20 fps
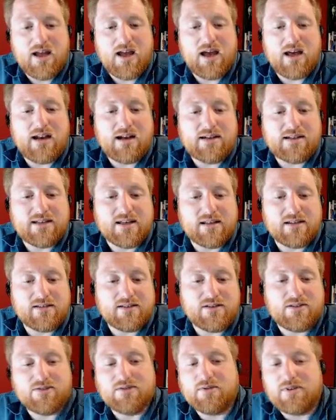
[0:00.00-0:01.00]
and it tells
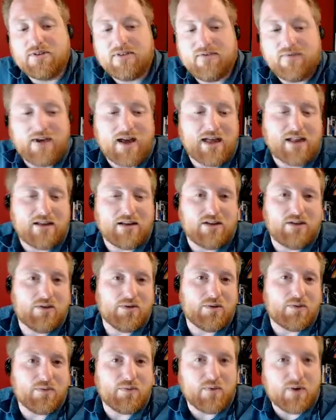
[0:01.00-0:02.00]
you its
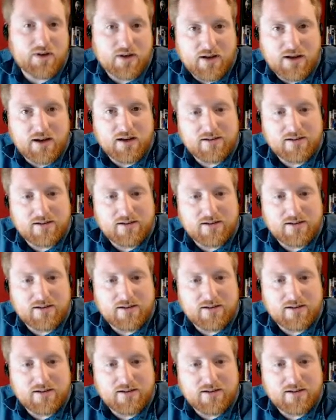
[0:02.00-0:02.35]
value and what